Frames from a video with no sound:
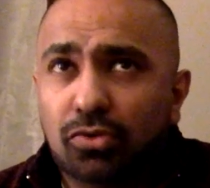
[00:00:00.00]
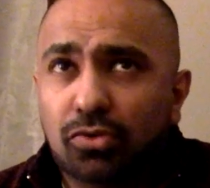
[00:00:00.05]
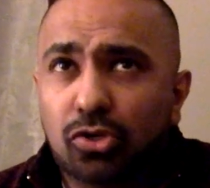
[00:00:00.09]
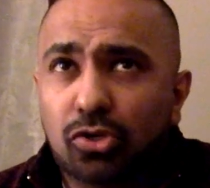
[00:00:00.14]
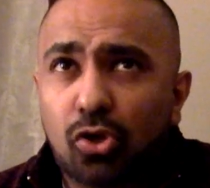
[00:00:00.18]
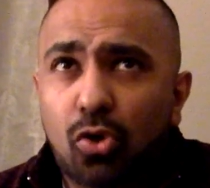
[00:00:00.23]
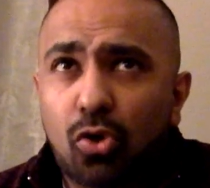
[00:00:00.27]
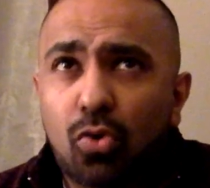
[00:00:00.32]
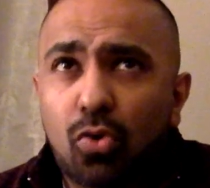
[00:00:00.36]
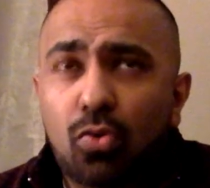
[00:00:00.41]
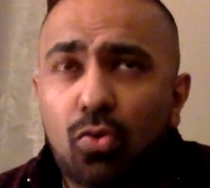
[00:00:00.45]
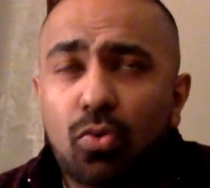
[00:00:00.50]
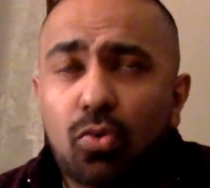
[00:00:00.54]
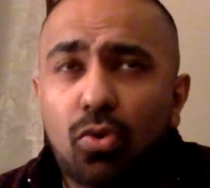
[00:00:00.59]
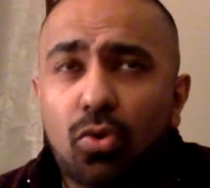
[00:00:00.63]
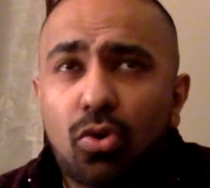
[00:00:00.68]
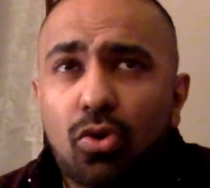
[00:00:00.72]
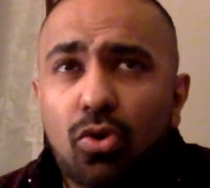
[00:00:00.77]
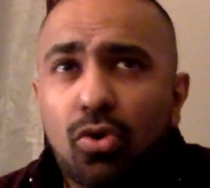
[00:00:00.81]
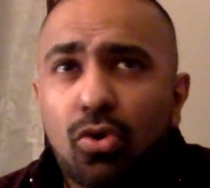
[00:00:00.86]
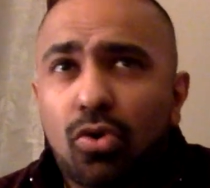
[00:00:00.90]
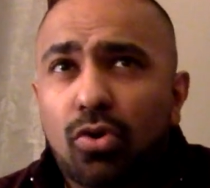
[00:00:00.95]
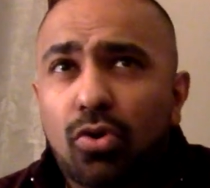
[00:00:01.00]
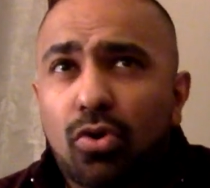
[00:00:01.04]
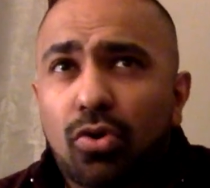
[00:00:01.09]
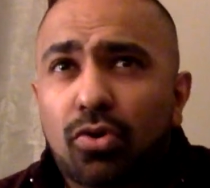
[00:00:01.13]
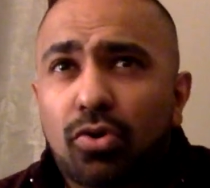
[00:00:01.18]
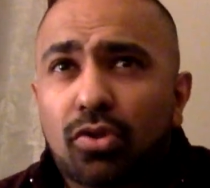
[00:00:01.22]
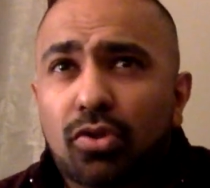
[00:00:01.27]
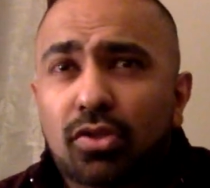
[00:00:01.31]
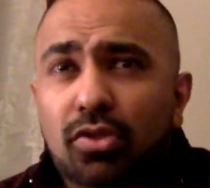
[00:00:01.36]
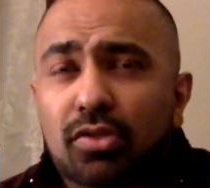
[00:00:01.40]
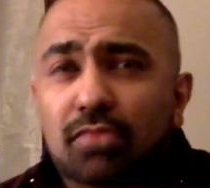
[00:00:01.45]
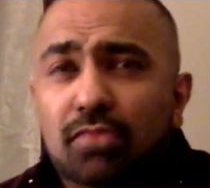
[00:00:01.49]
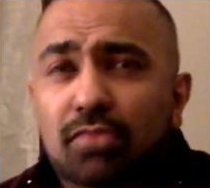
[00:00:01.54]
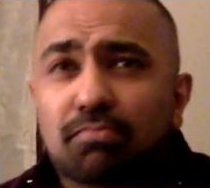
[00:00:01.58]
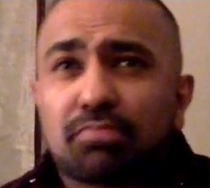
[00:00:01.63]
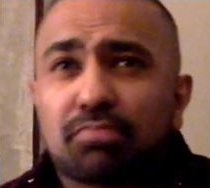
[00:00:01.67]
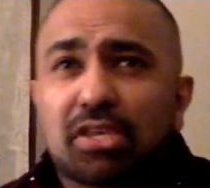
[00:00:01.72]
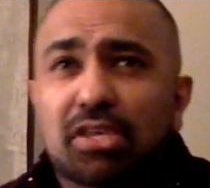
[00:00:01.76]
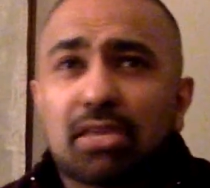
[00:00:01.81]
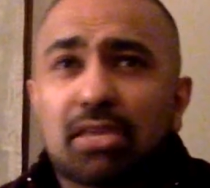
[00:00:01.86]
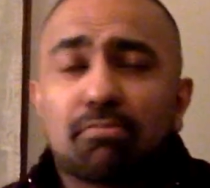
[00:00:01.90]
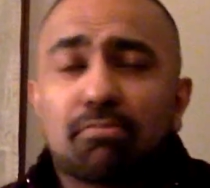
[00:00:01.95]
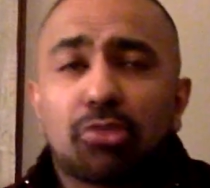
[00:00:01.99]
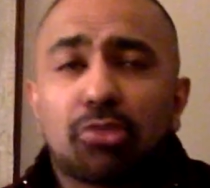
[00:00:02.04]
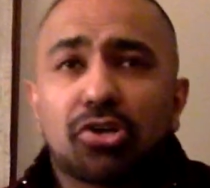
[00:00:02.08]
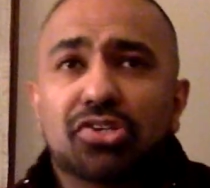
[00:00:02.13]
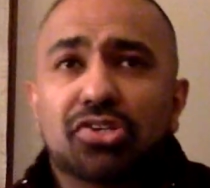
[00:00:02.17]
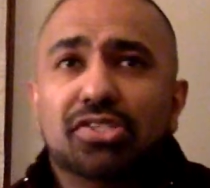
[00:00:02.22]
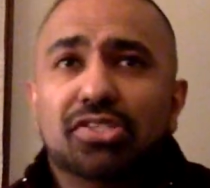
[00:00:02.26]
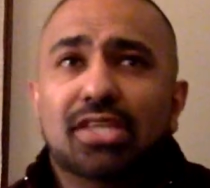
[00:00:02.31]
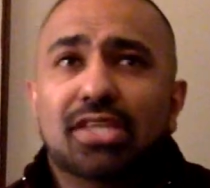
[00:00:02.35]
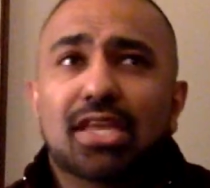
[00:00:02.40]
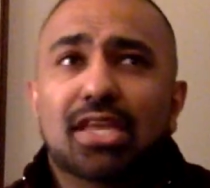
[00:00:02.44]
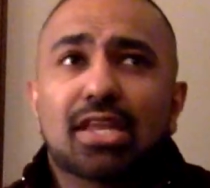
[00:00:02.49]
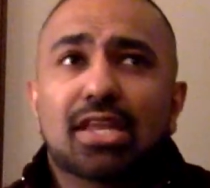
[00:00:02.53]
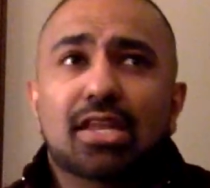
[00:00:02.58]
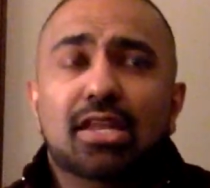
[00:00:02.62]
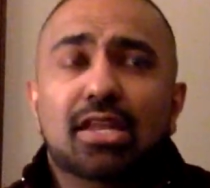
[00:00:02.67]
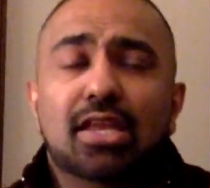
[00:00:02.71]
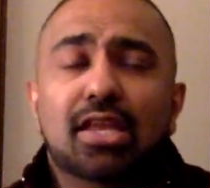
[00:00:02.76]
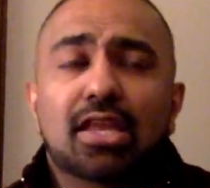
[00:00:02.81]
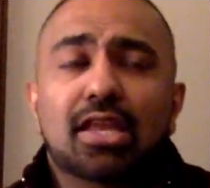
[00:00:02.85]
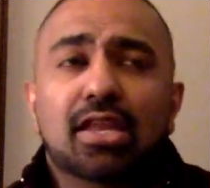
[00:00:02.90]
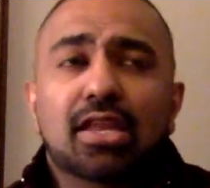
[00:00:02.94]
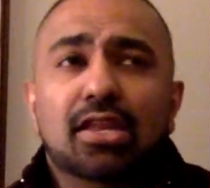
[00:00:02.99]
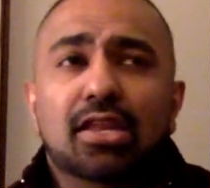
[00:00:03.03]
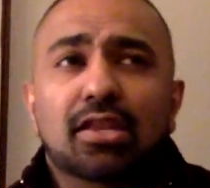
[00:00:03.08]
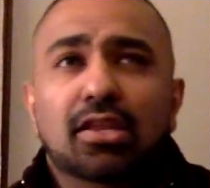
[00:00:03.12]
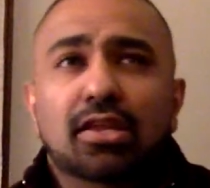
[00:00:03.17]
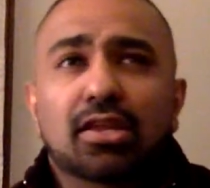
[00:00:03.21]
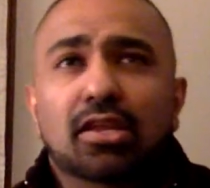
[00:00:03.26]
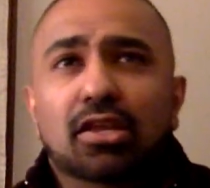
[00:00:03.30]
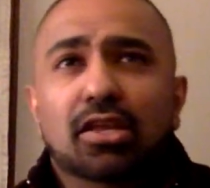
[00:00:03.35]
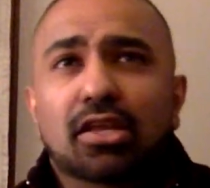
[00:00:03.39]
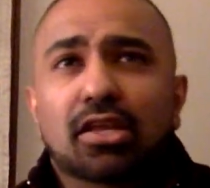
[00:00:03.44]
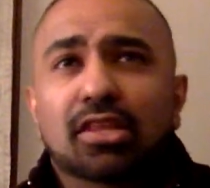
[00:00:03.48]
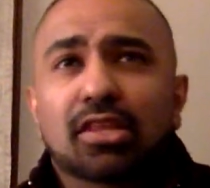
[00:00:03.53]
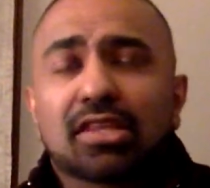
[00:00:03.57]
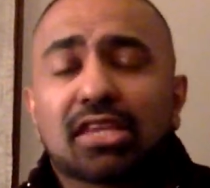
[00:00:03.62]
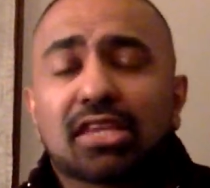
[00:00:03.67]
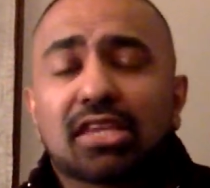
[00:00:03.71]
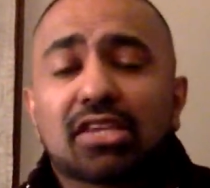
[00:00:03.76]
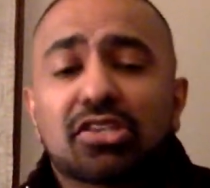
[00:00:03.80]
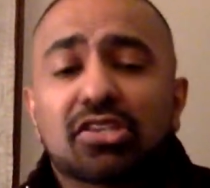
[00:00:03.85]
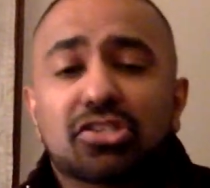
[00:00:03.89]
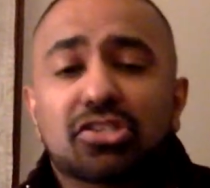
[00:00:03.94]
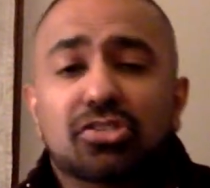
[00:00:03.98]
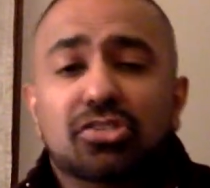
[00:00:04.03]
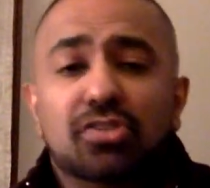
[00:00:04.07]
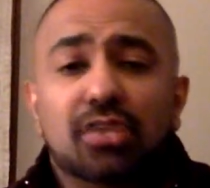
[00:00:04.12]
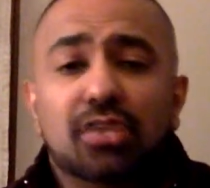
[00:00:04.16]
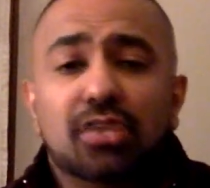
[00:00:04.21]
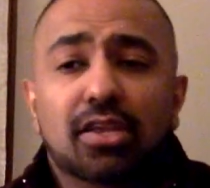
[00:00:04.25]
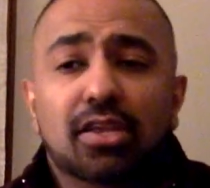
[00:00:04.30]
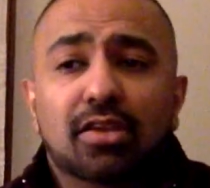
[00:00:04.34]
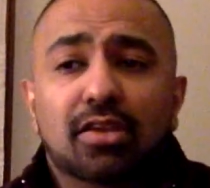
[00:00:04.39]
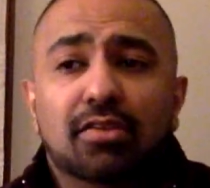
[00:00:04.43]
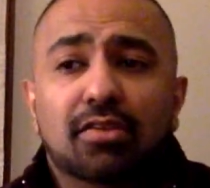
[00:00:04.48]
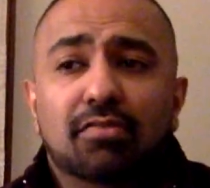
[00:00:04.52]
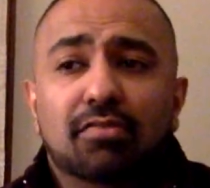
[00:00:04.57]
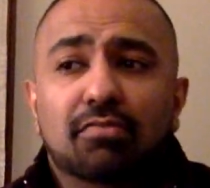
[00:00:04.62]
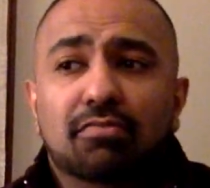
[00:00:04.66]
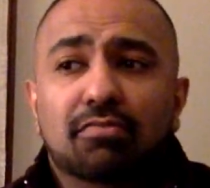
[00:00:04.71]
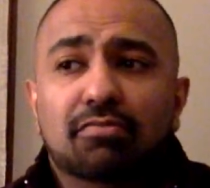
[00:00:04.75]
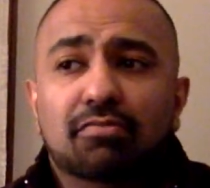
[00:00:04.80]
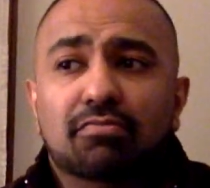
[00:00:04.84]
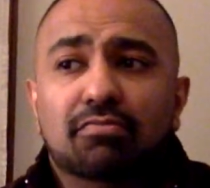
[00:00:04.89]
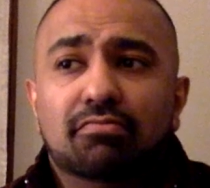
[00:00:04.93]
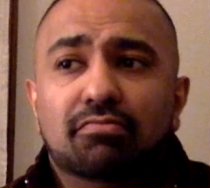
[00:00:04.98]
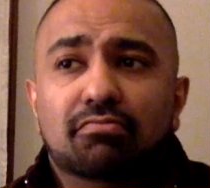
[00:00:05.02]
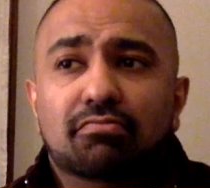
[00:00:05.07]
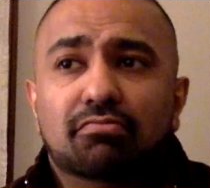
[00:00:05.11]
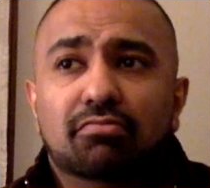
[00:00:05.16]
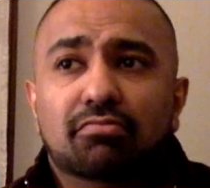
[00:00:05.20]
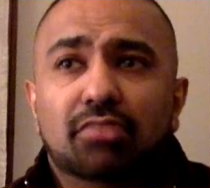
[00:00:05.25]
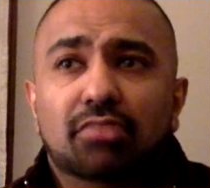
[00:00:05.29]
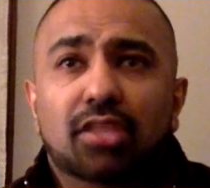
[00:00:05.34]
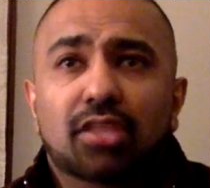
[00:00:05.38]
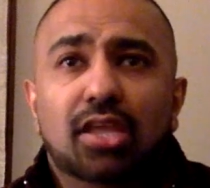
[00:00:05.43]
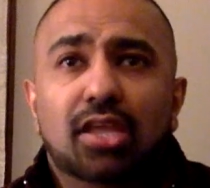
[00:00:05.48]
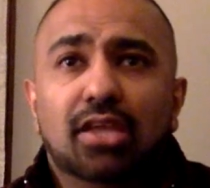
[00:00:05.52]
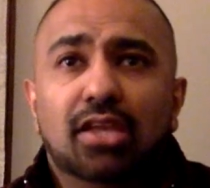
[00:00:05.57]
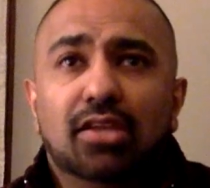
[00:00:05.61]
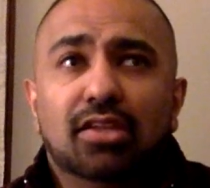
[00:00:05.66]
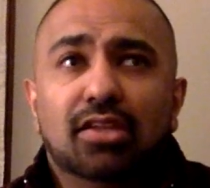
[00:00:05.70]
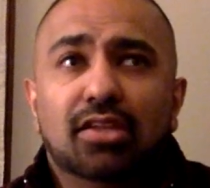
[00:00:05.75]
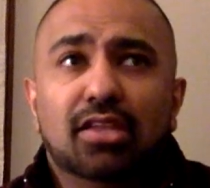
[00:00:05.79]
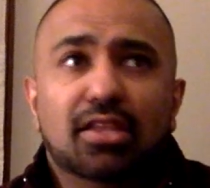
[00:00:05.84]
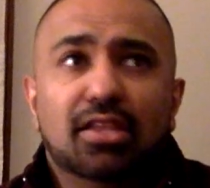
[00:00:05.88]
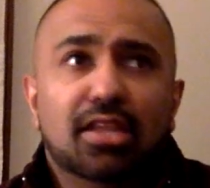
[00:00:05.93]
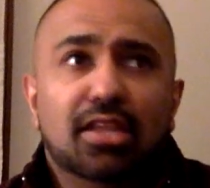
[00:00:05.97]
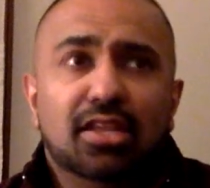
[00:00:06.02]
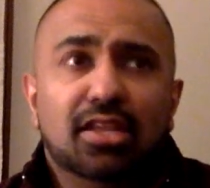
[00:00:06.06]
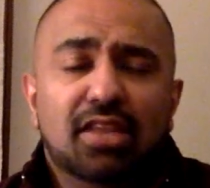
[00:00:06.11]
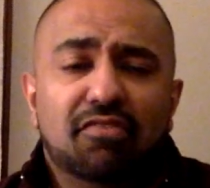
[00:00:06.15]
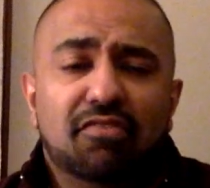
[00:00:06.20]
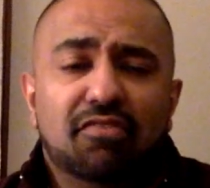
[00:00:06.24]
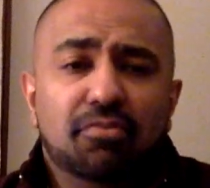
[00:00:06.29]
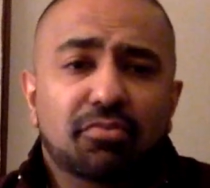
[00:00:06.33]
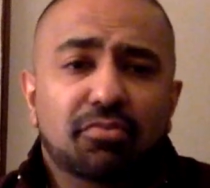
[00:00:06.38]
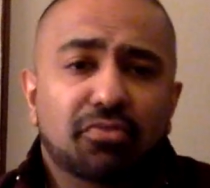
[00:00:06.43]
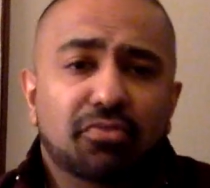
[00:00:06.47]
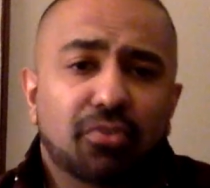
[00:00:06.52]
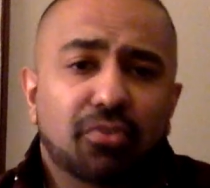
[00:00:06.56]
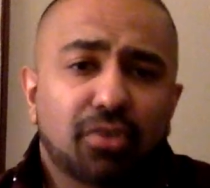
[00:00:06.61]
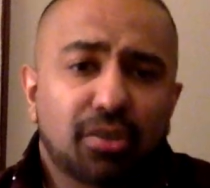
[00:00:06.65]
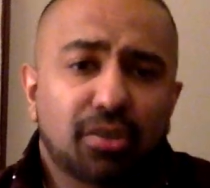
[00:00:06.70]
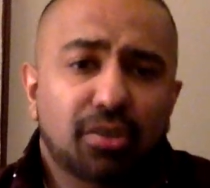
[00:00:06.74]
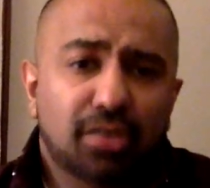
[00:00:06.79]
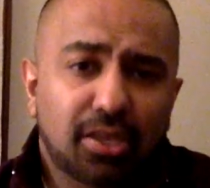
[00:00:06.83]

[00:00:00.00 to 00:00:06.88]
go be immersed in the industry like never before.